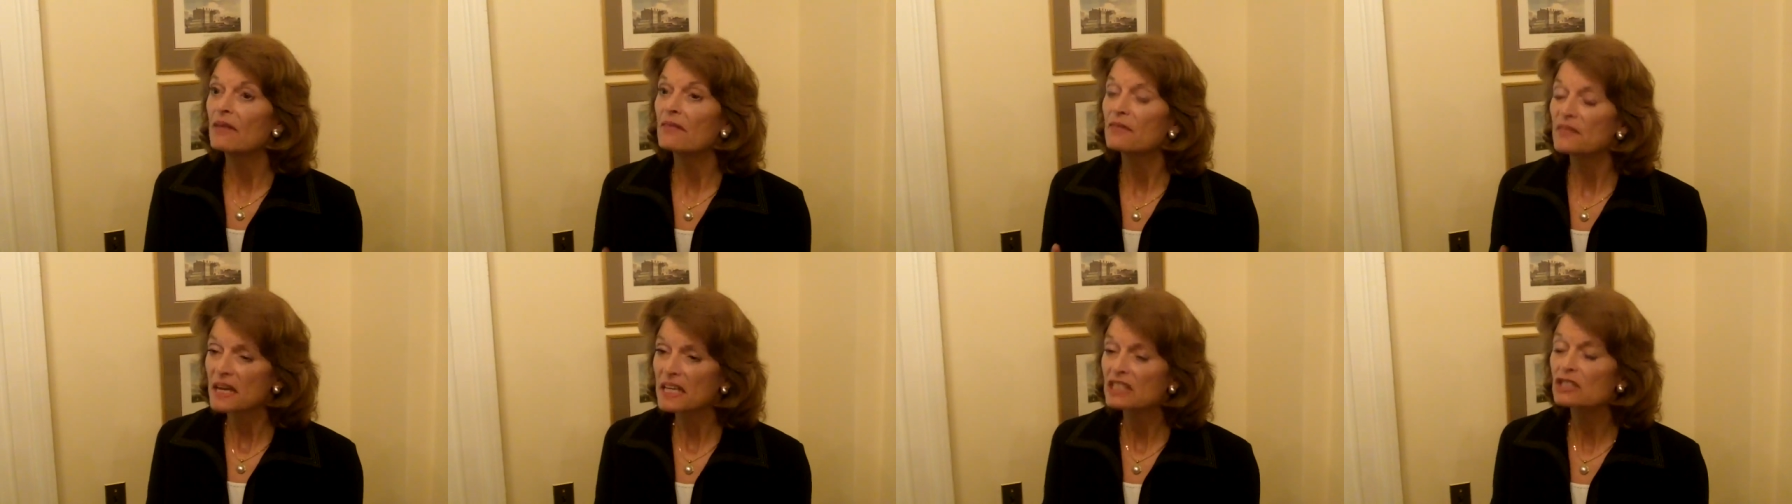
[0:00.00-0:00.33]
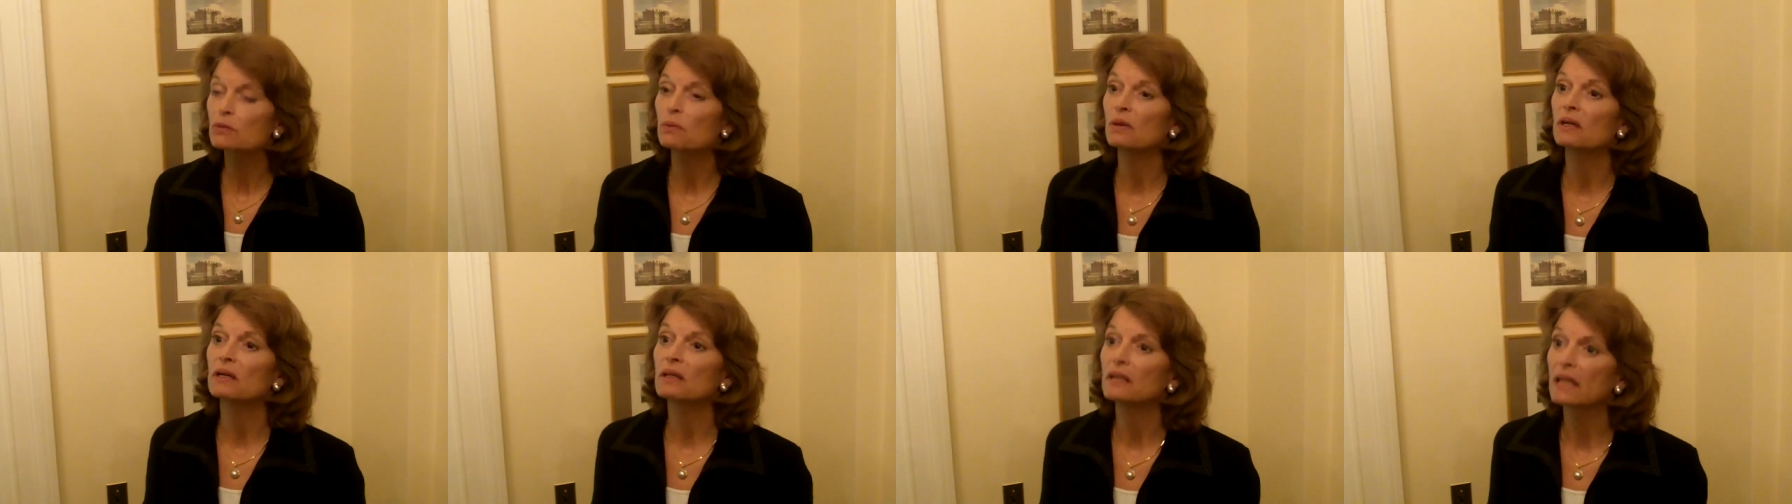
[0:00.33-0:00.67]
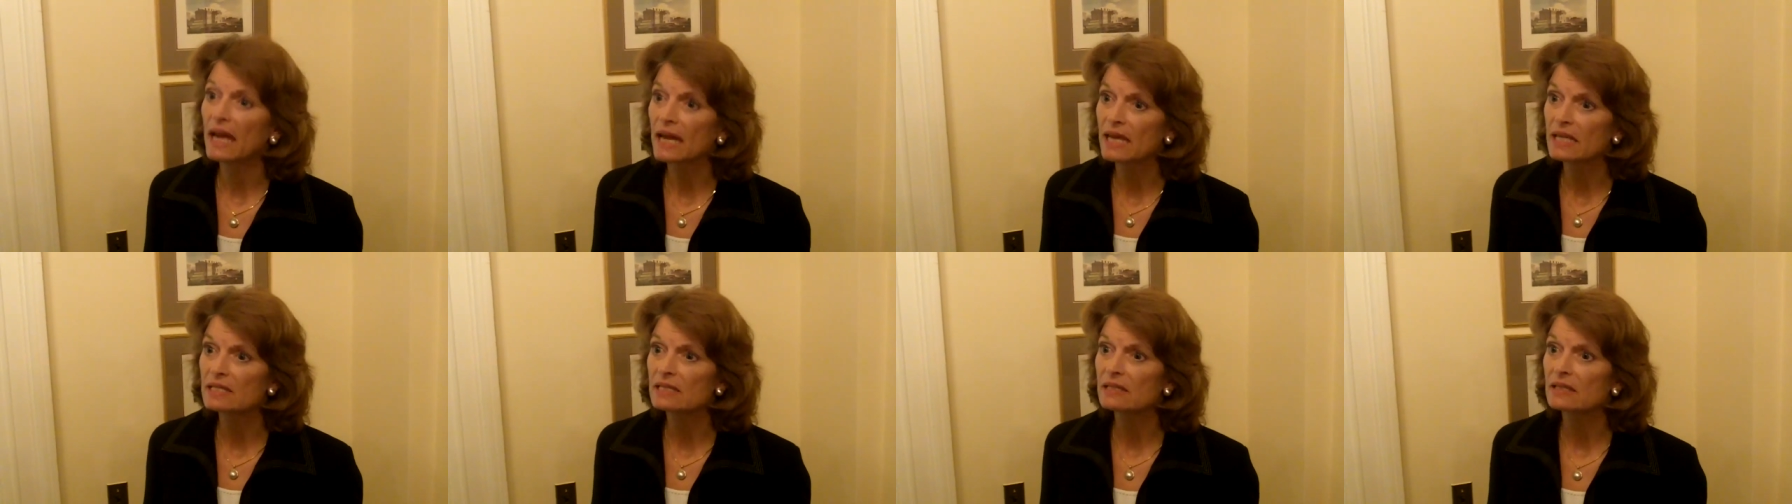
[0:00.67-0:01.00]
That's what
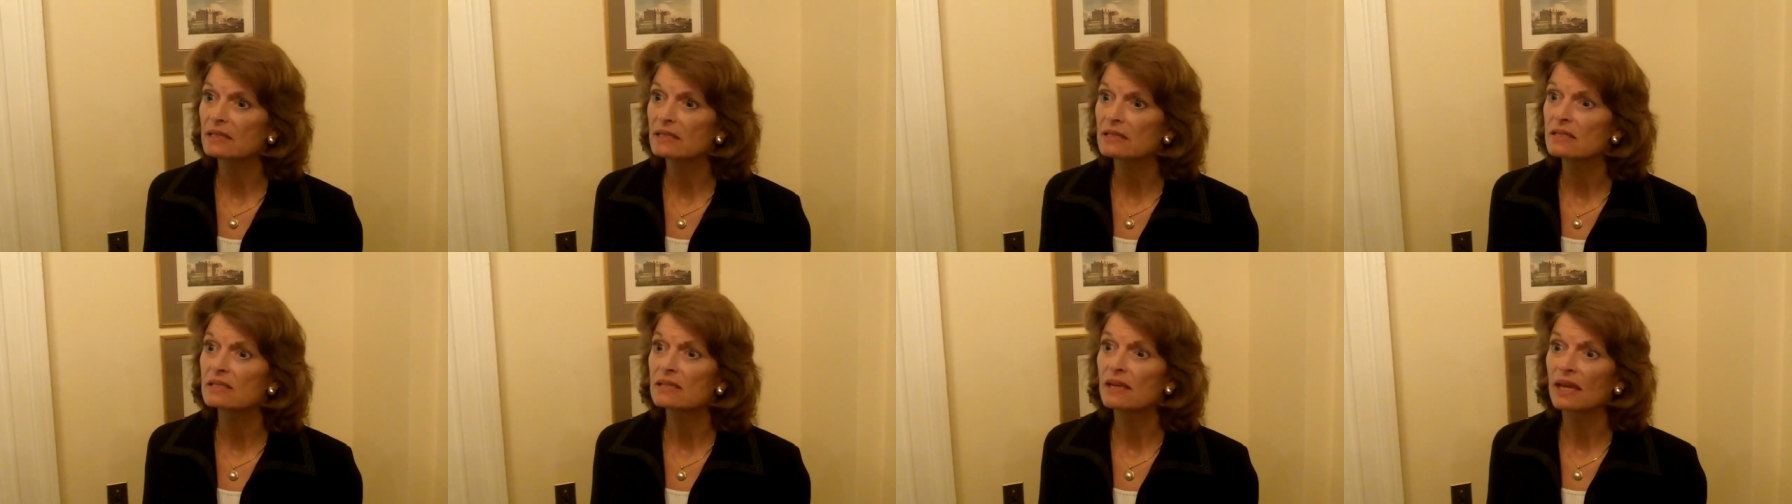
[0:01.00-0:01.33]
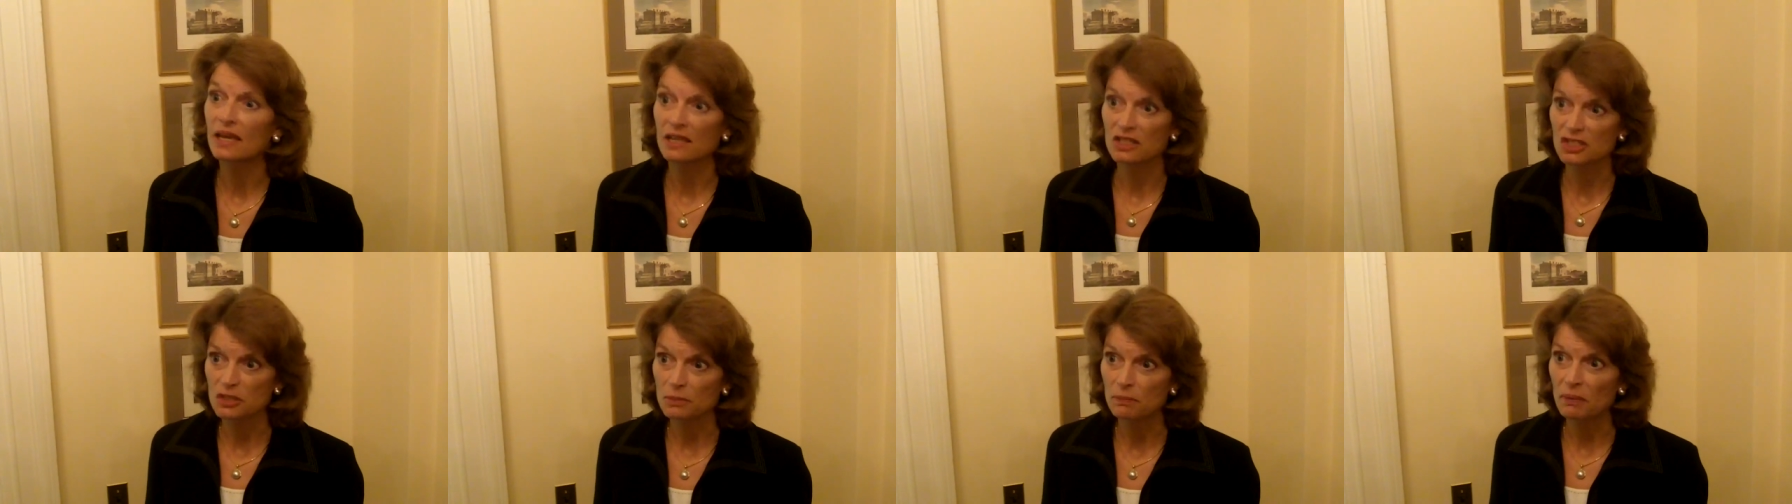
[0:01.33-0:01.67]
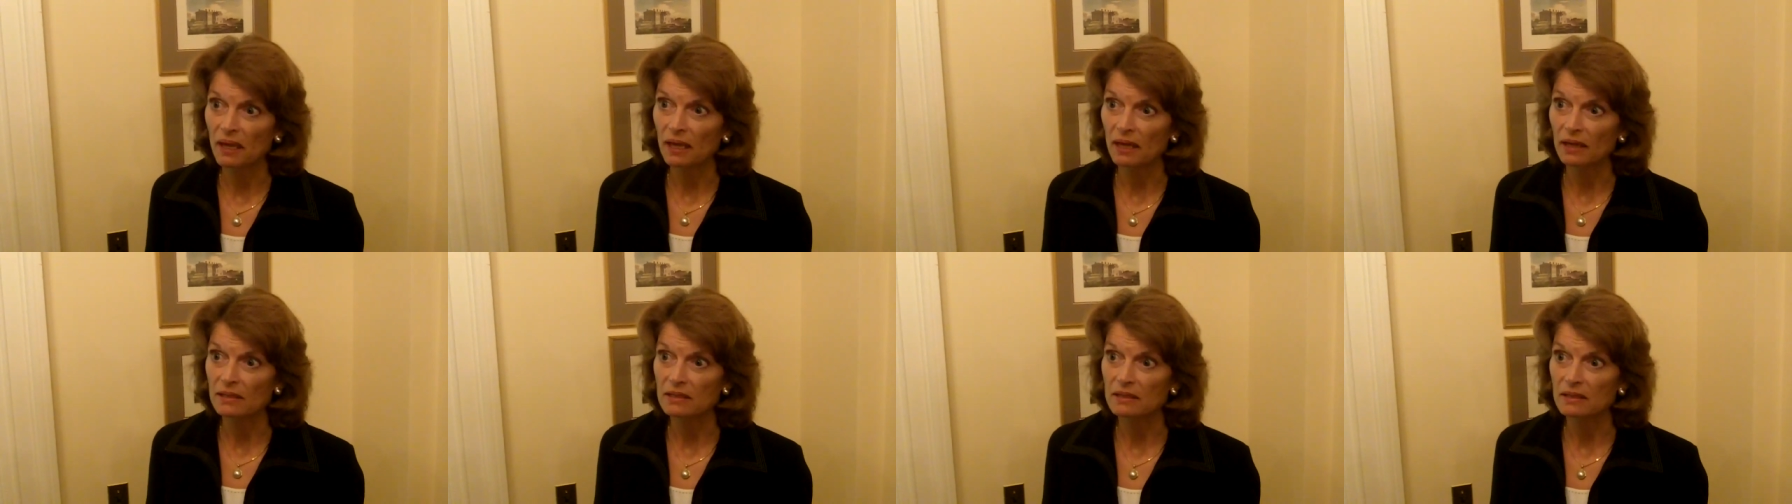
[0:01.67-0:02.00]
Alaskans
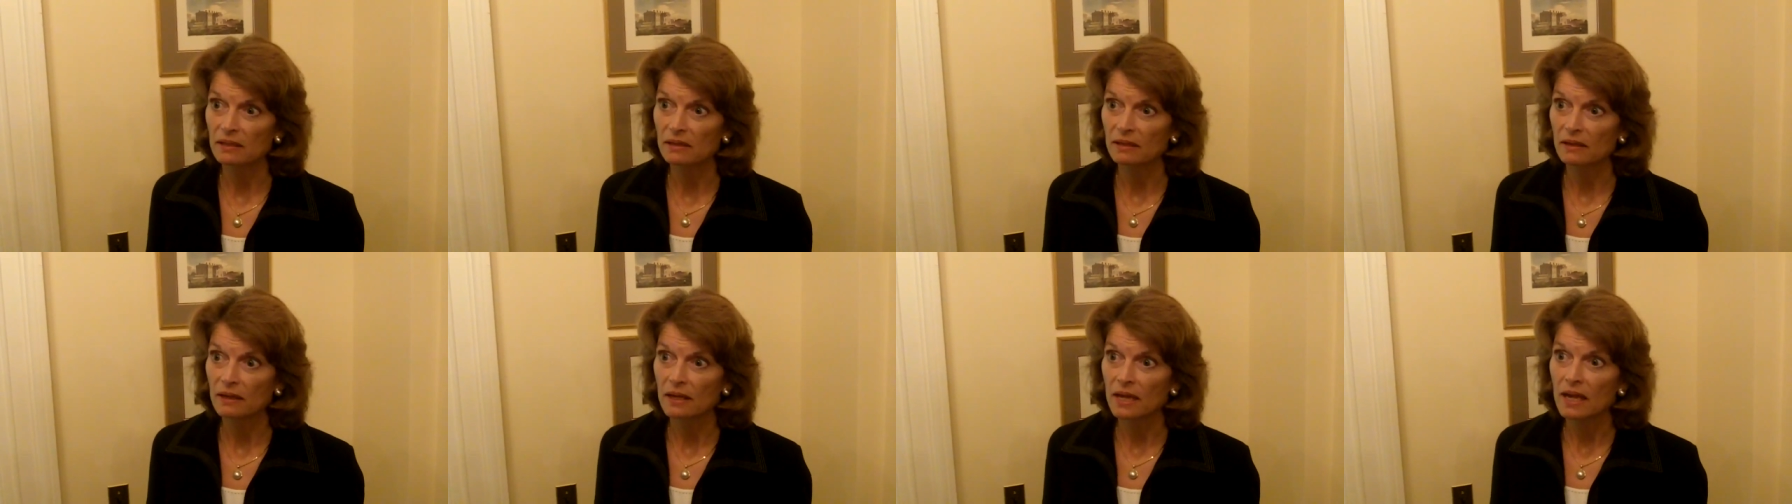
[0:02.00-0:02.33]
expect.